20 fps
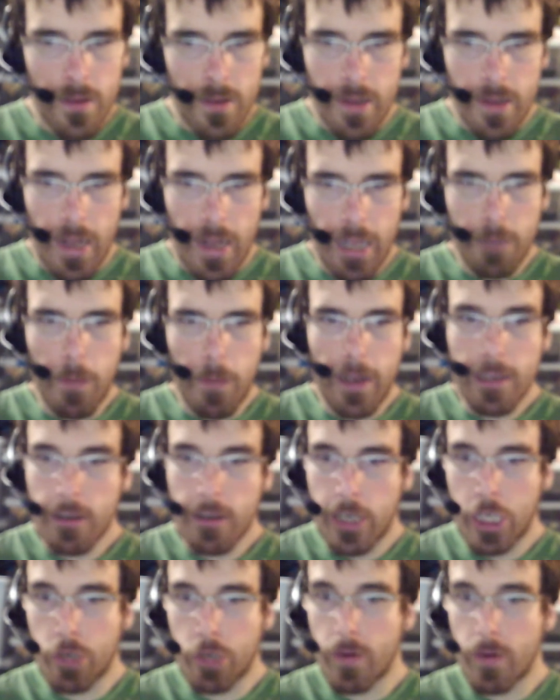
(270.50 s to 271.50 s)
it's basically
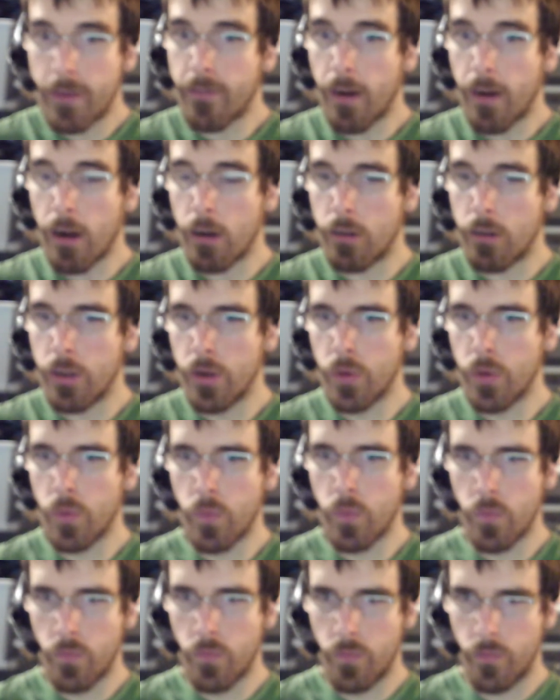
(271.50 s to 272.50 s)
Street Fighter 2
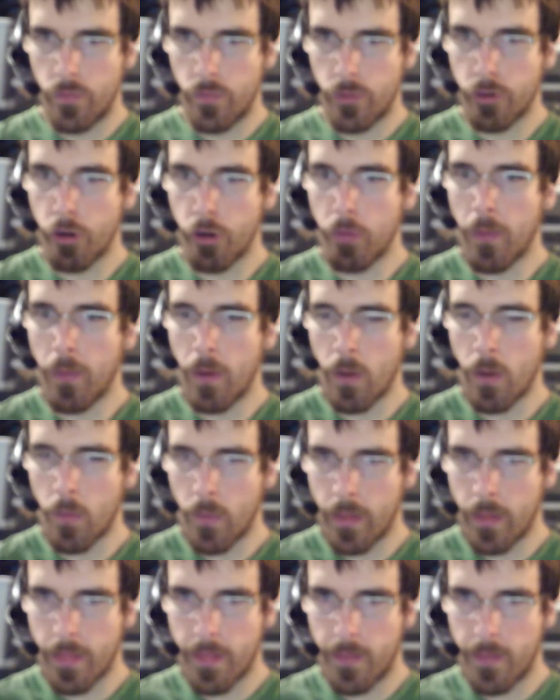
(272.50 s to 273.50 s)
Super
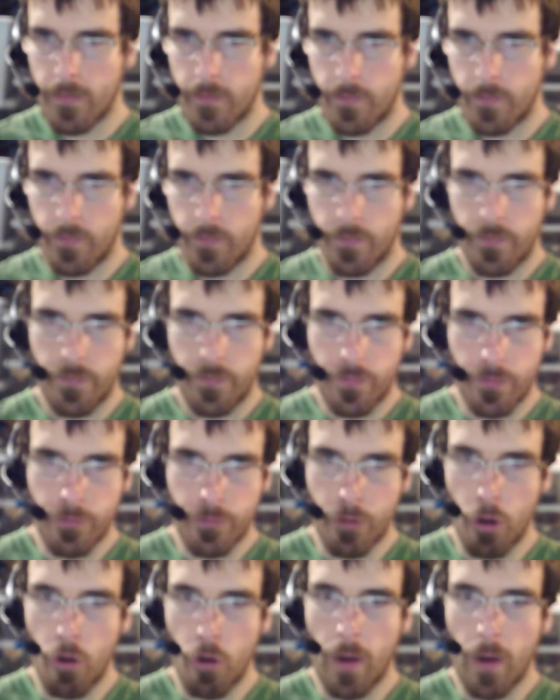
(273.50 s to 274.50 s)
with
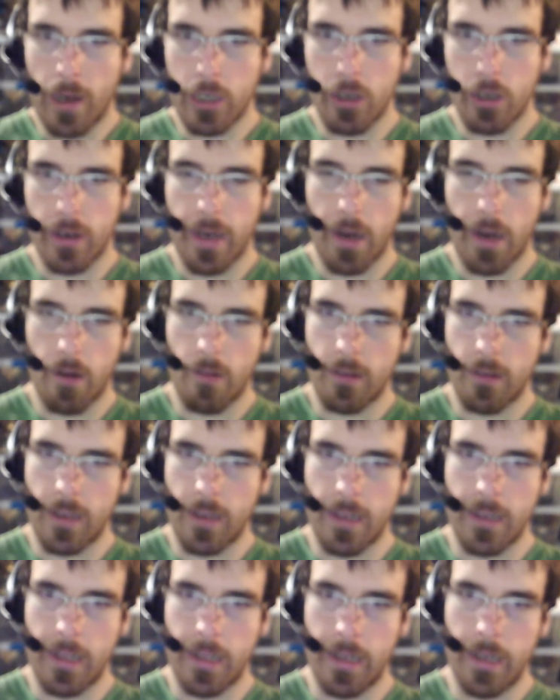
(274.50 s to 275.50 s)
two extra characters.
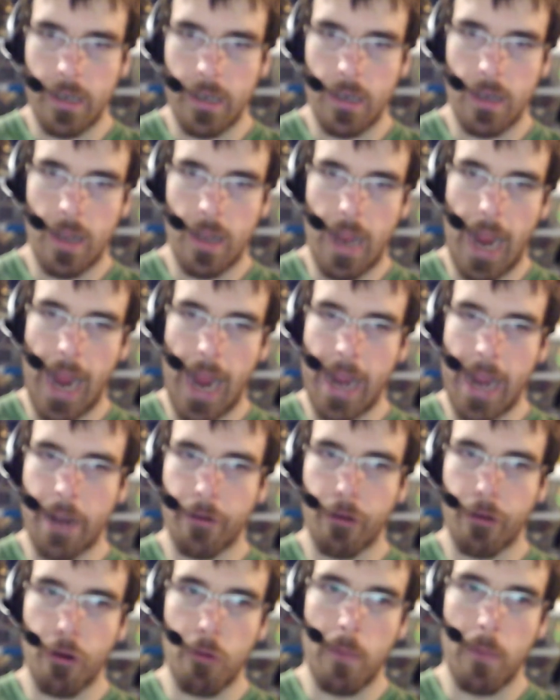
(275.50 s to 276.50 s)
That's it, and
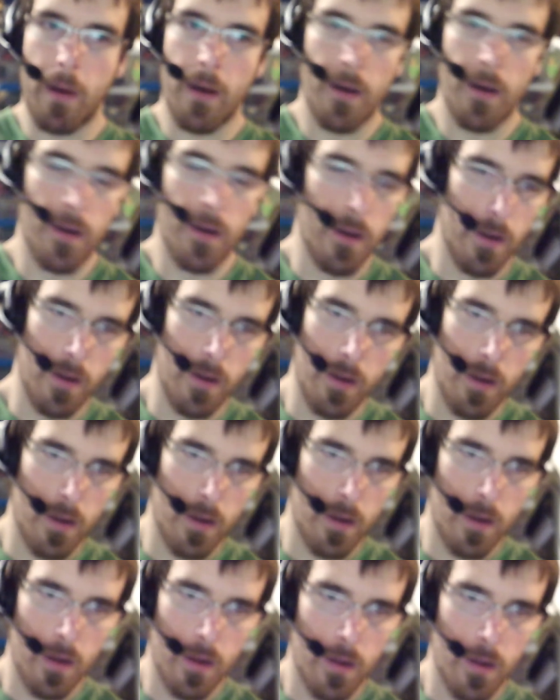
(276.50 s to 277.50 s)
Akuma.
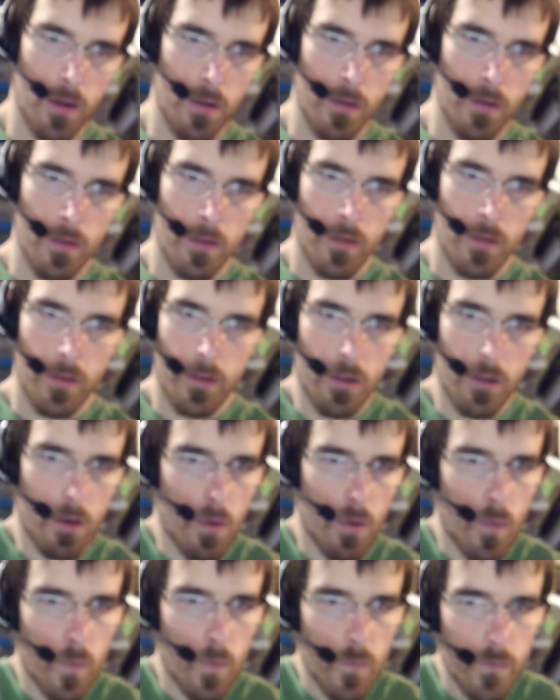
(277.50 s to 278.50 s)

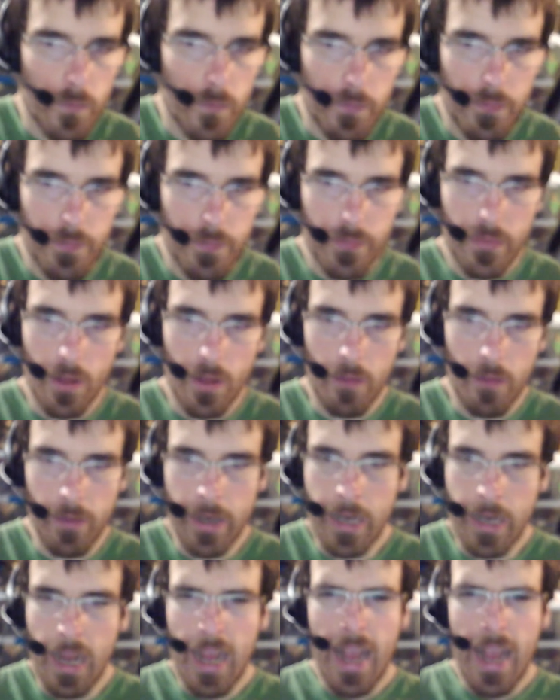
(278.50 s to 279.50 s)
So I mean,
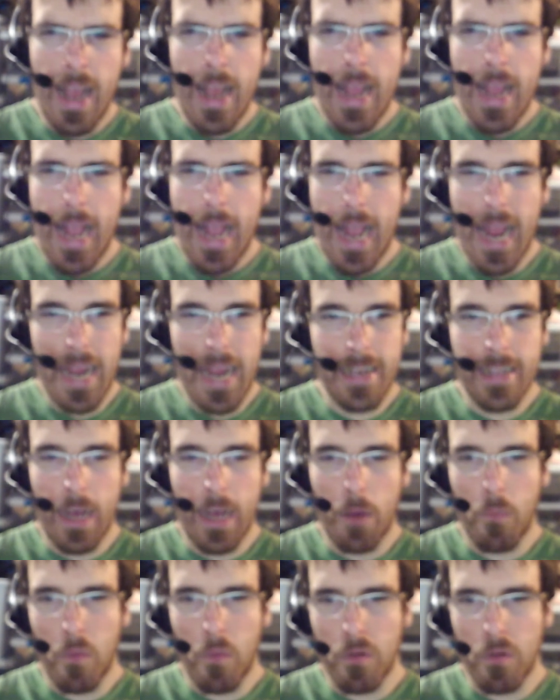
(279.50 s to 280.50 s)
is
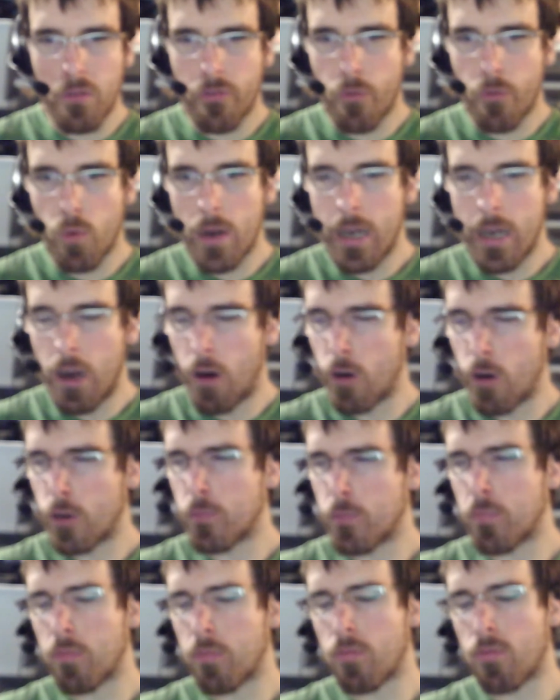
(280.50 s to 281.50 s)
that worth $40?
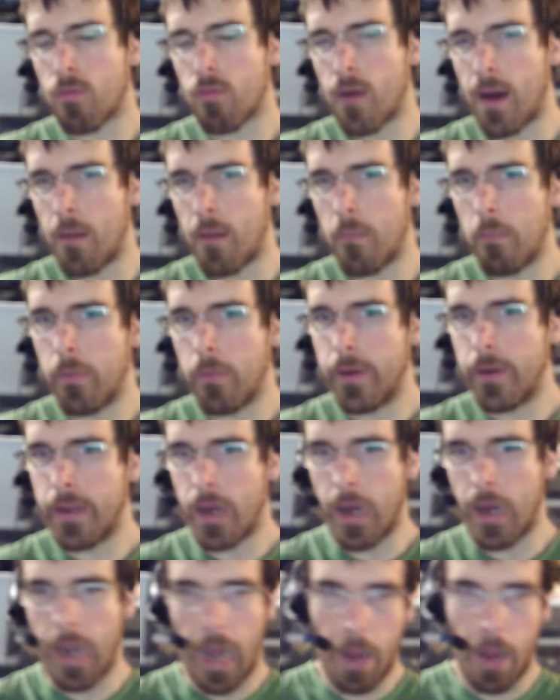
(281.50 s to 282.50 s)
Probably
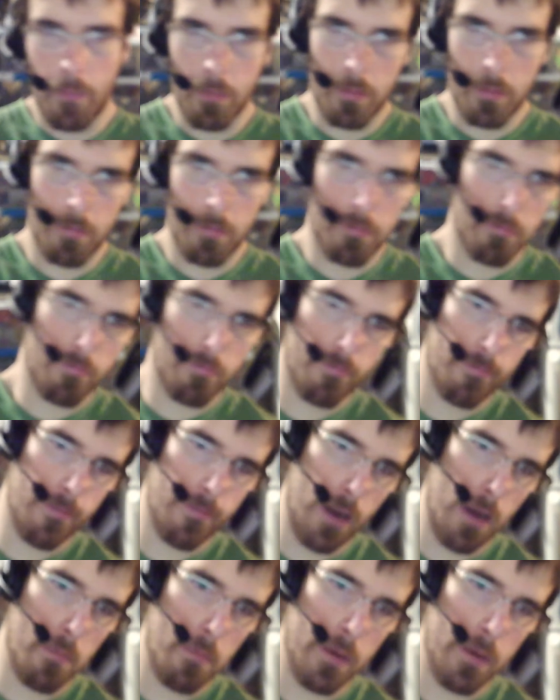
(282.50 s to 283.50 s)
not. I
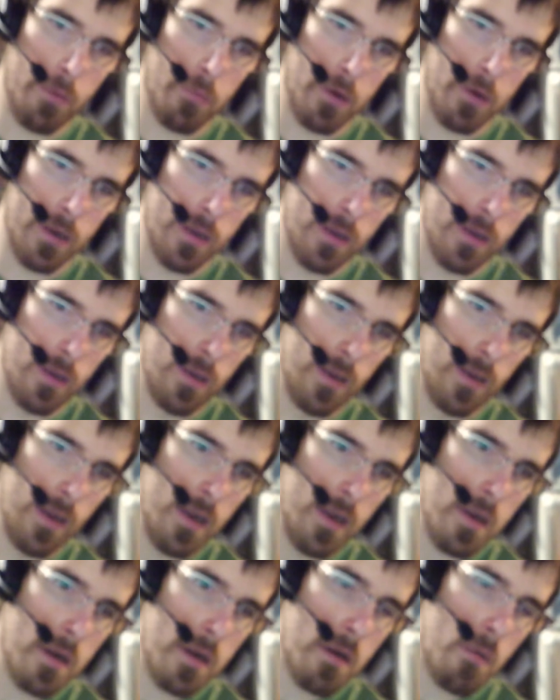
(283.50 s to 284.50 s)
probably wouldn't
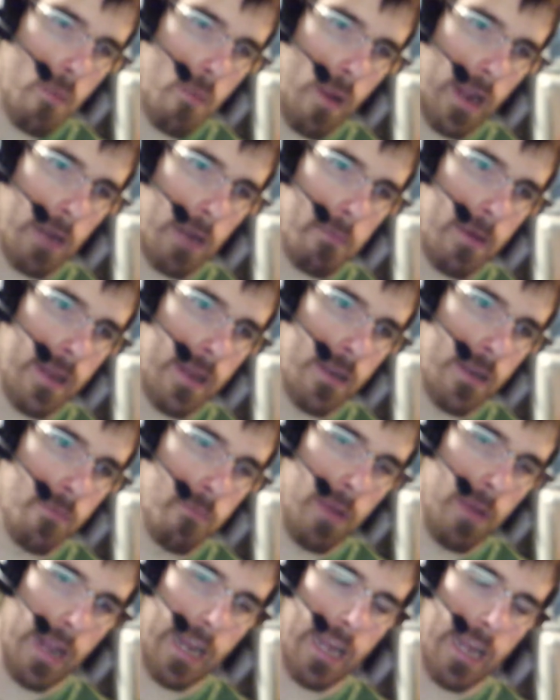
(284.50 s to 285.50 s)
recommend
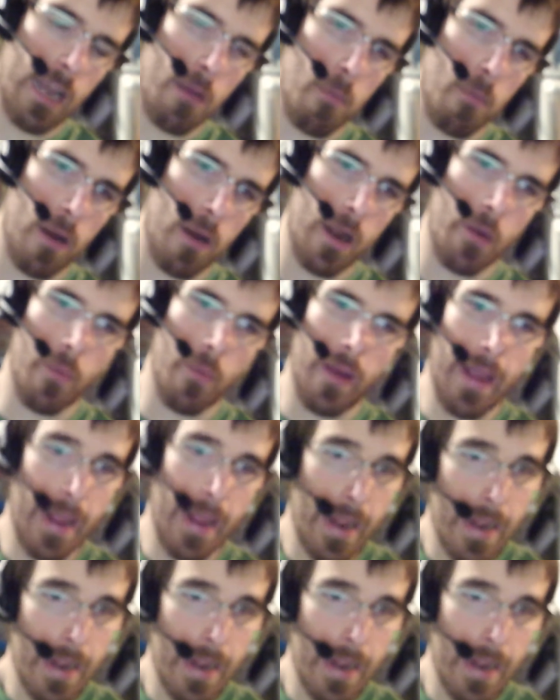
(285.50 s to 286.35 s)
picking it right away.